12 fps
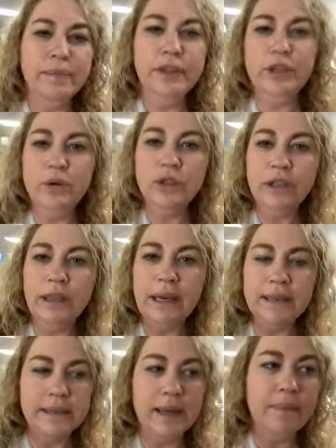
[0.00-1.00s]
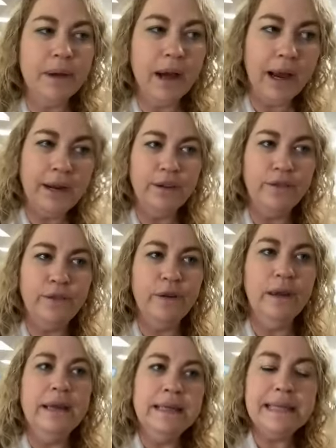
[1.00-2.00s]
Usually it's some kind of
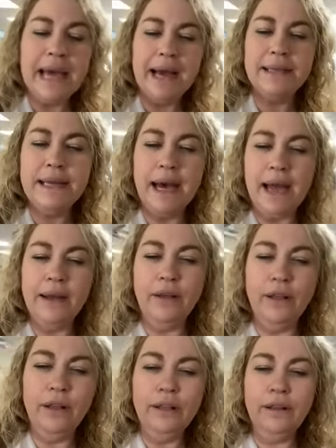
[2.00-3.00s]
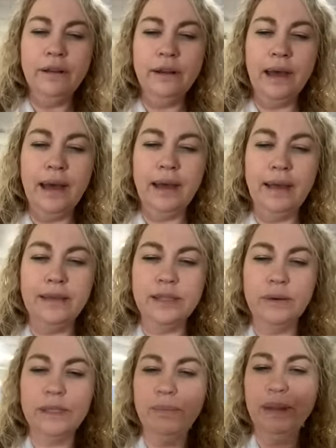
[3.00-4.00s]
tactile,
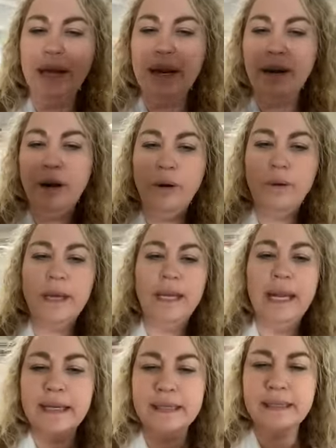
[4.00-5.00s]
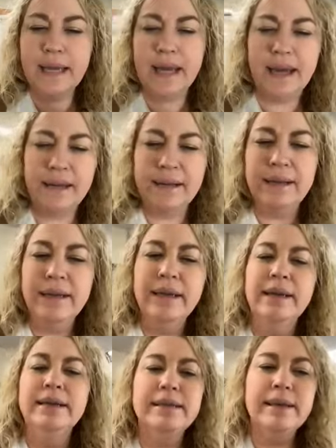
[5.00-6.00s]
so it's Play-Doh, kinetic sand,
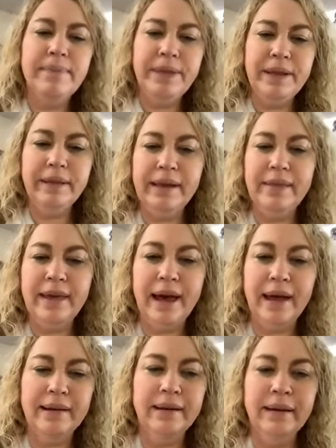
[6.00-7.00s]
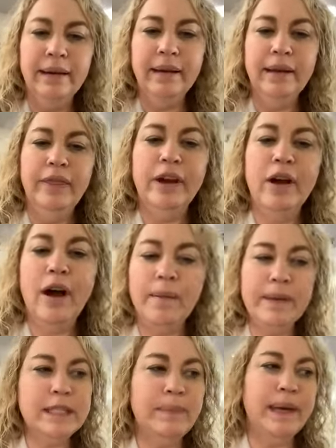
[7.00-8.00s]
something like that. The
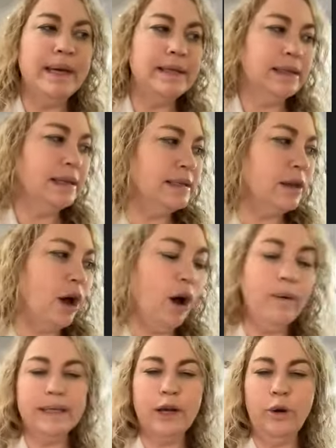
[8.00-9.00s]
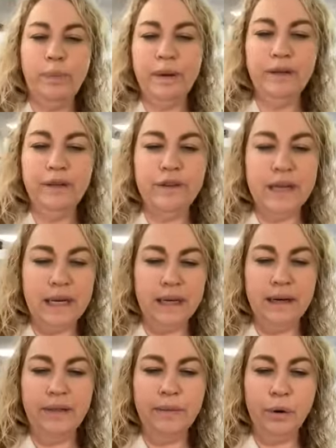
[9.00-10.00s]
calming space is always open if
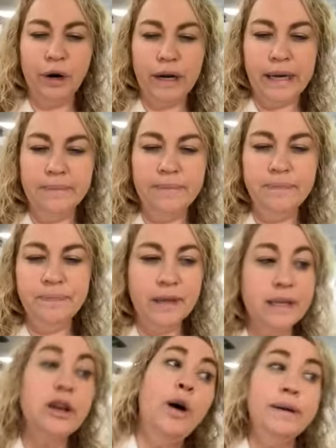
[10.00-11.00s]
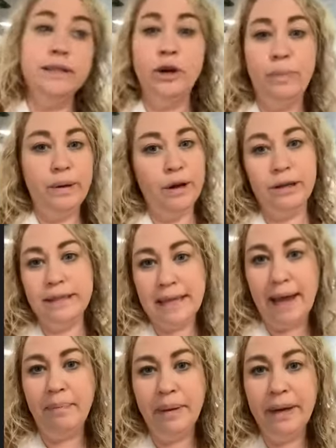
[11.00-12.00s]
needed in the morning. It's always open all
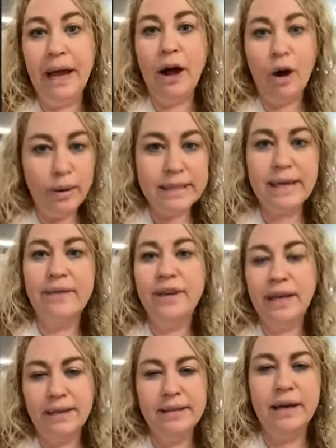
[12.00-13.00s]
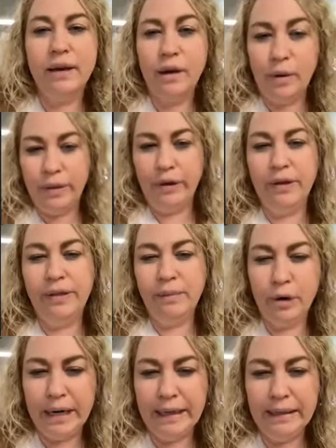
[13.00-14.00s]
day, but I always have kids that go there in the
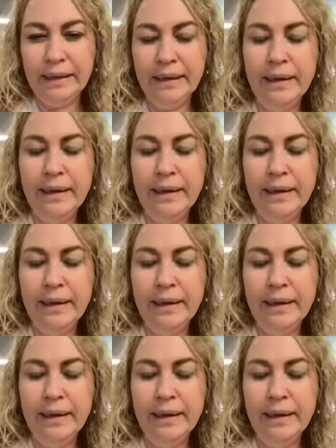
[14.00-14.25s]
morning.